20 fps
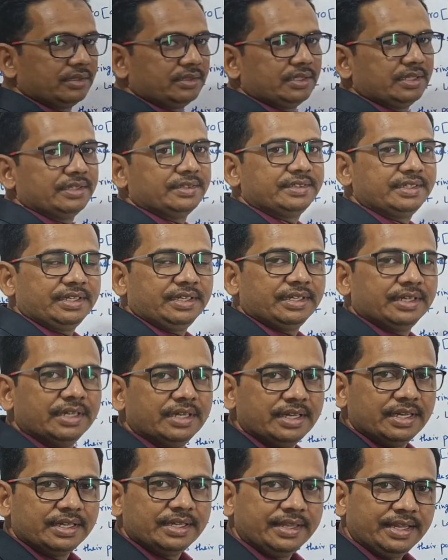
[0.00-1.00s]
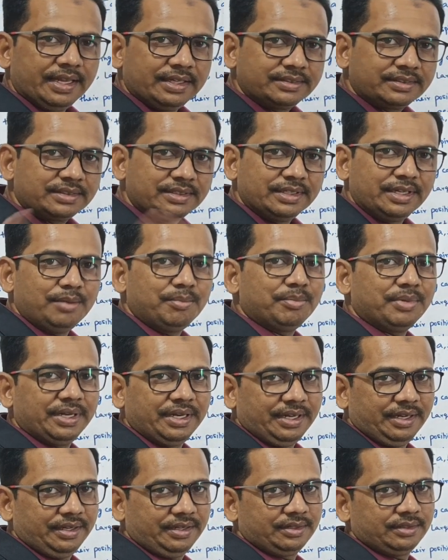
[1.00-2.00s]
Then see, next
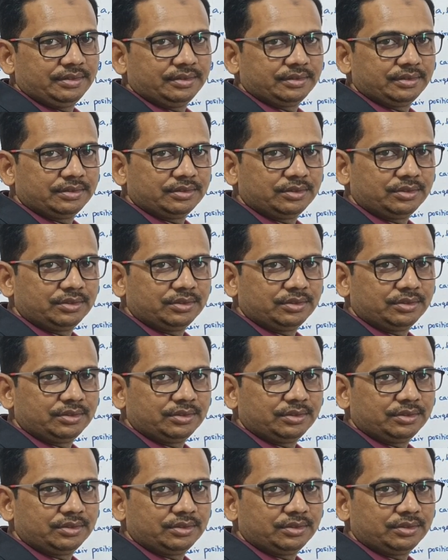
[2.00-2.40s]
numbering,